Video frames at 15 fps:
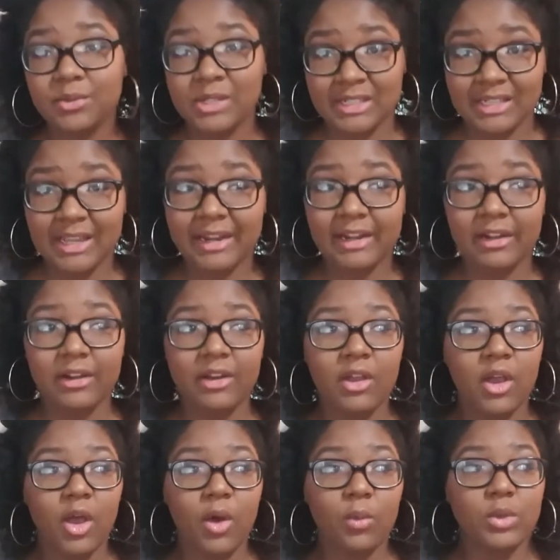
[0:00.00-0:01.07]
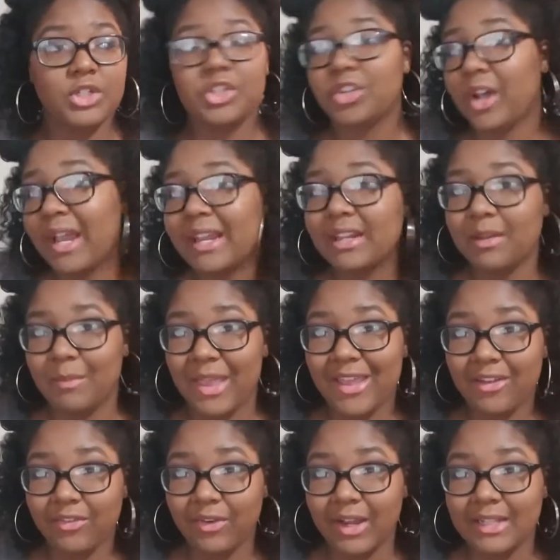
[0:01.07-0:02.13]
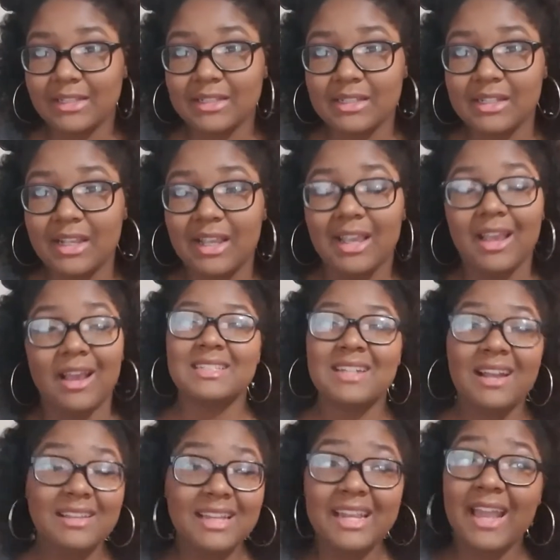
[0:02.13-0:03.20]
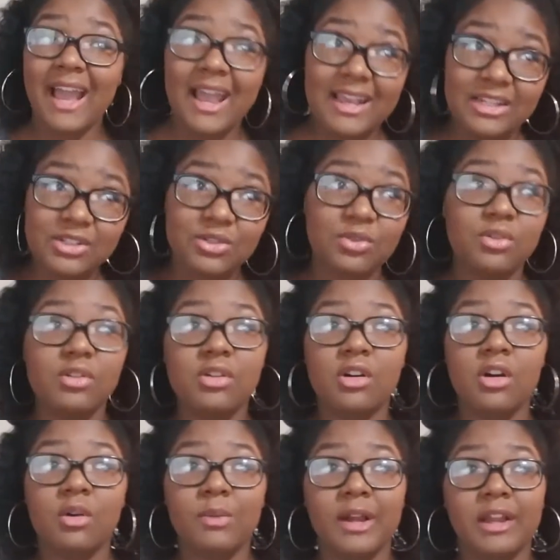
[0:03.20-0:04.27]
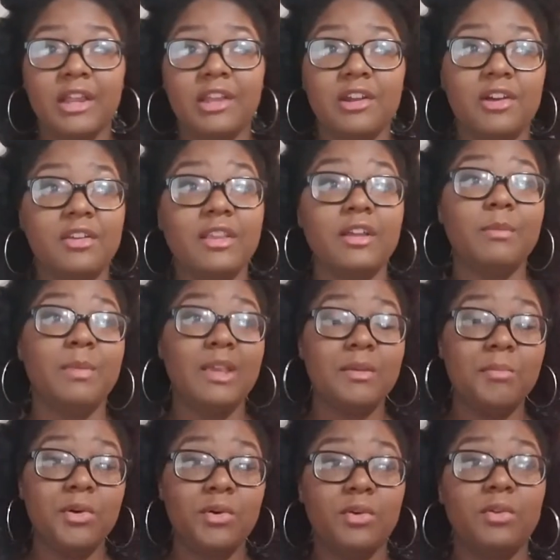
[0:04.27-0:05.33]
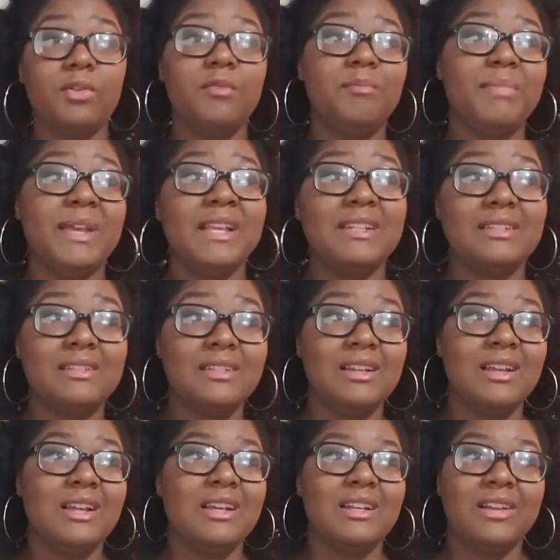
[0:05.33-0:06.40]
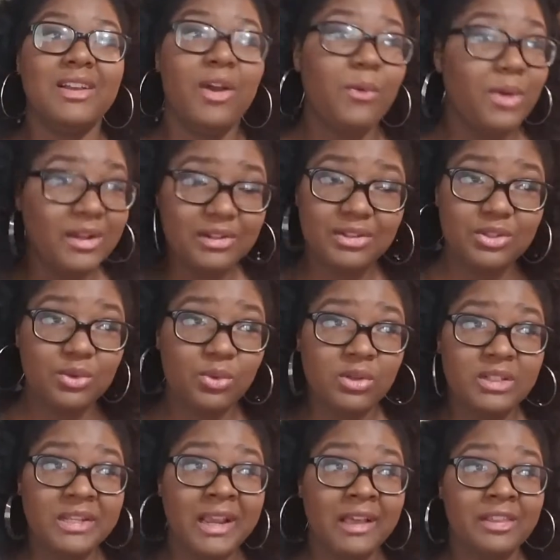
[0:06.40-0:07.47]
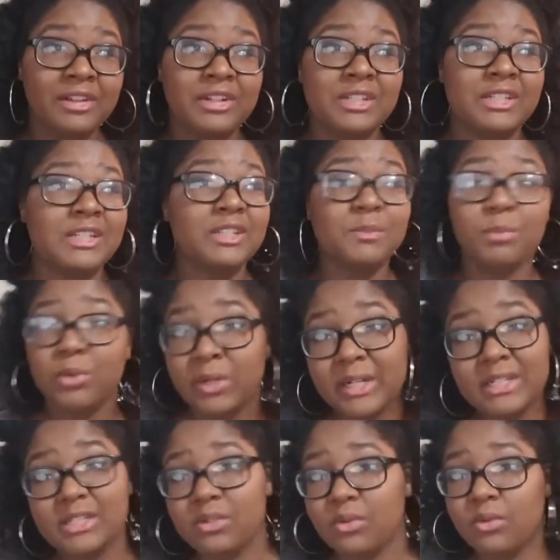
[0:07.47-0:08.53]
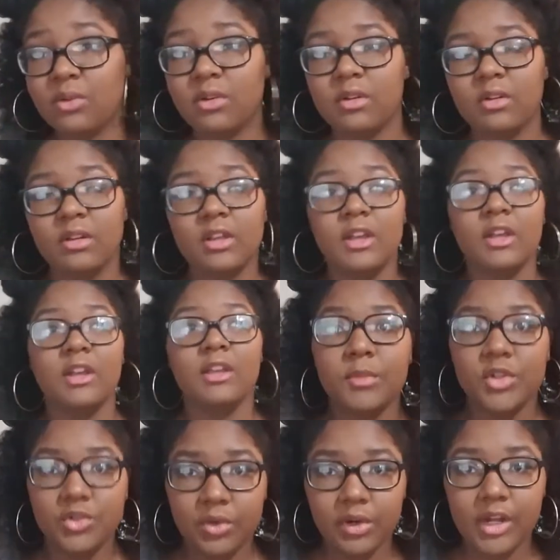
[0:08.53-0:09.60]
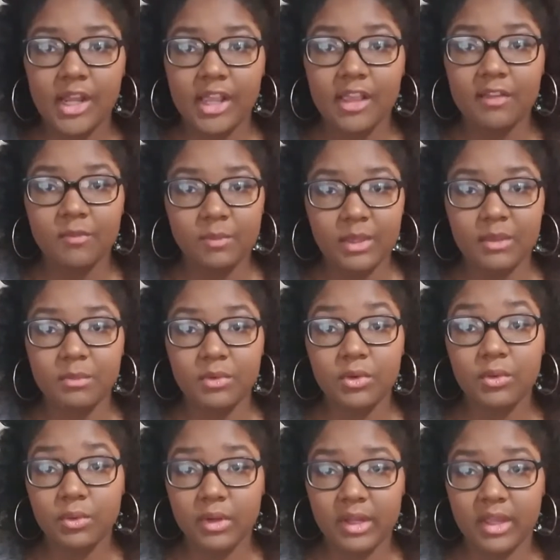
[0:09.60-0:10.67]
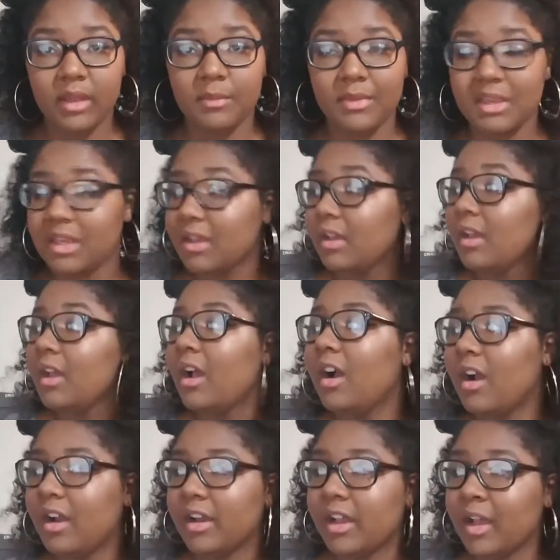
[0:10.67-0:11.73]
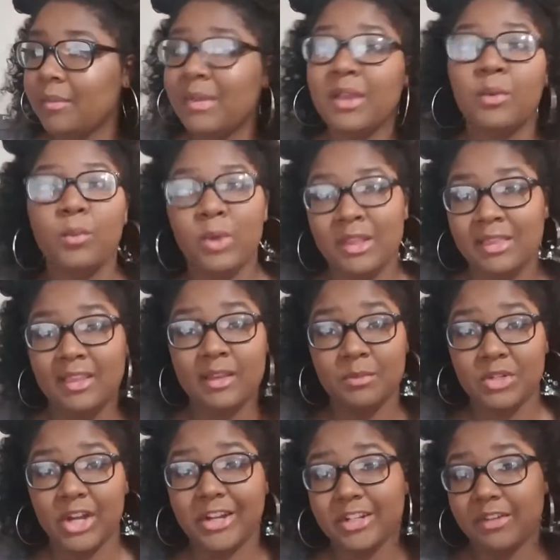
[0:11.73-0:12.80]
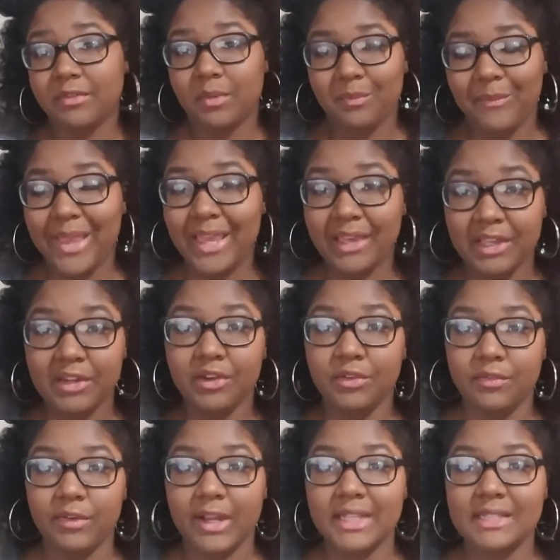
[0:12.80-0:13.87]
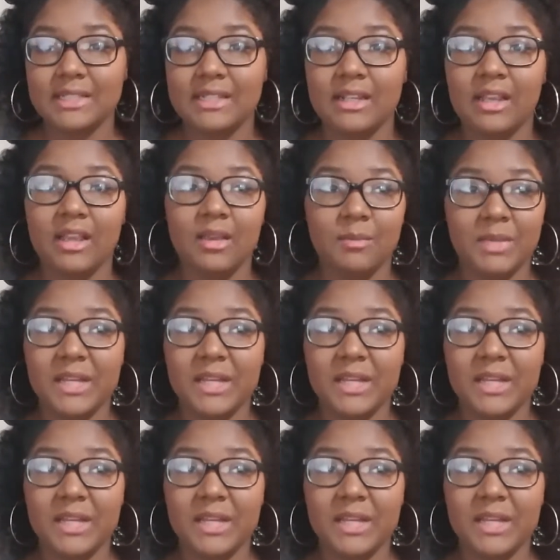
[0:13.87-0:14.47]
who was there was trying to make friends. It's not like high school where, there are people who have been going to school together since preschool. The majority of people who are coming with the objective of making new friends,